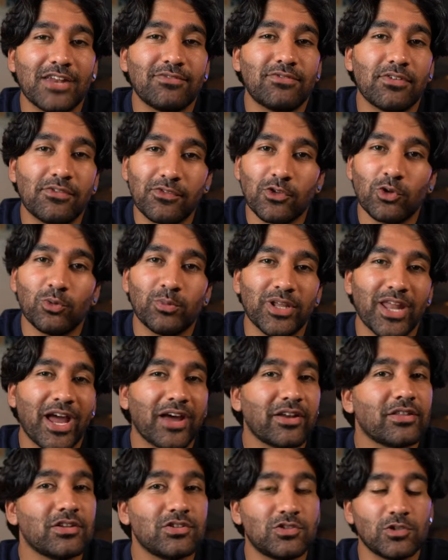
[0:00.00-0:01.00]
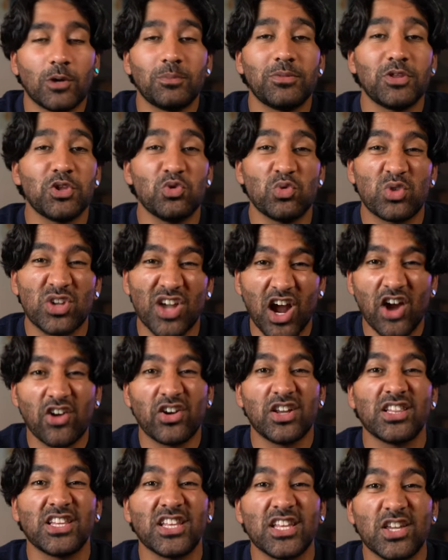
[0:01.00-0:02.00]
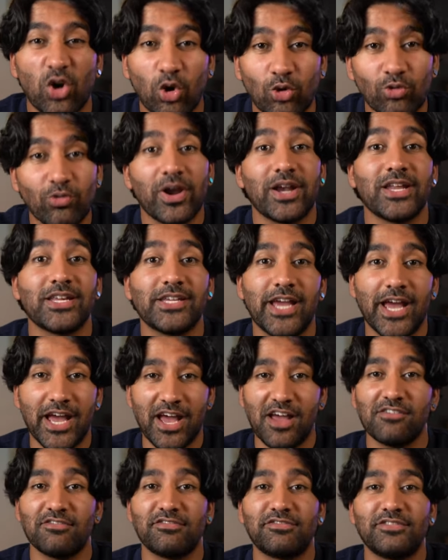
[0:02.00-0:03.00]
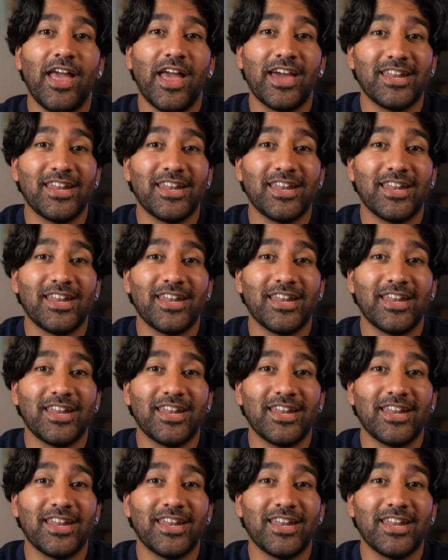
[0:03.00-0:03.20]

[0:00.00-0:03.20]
and fulfillment out of the job that you currently already have.